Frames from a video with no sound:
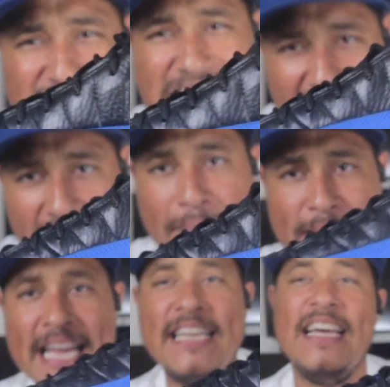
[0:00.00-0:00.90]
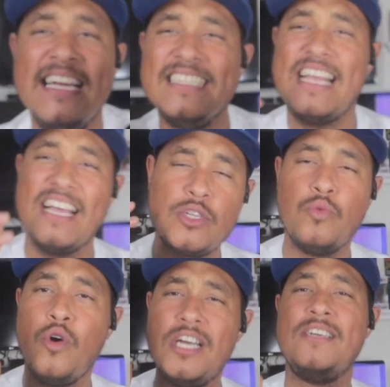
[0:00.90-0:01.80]
like that, man. That's
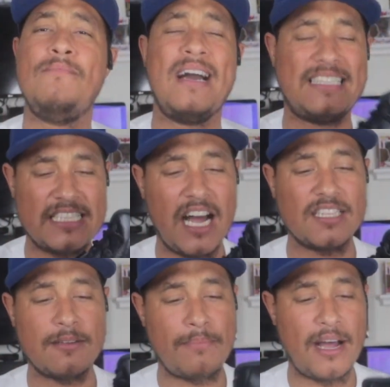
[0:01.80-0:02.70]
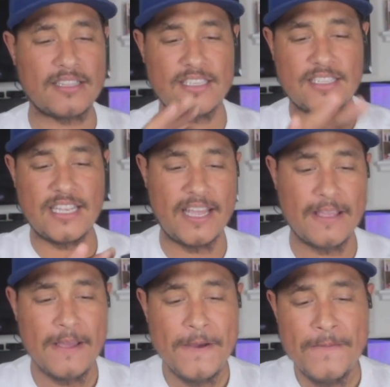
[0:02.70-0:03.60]
one of my thoughts about this
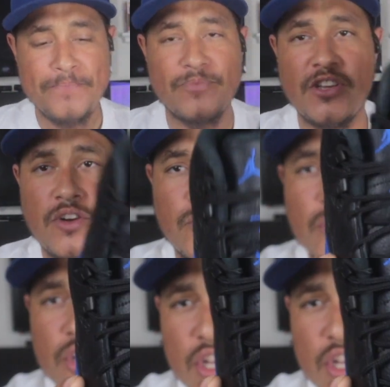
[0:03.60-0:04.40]
thing. You know,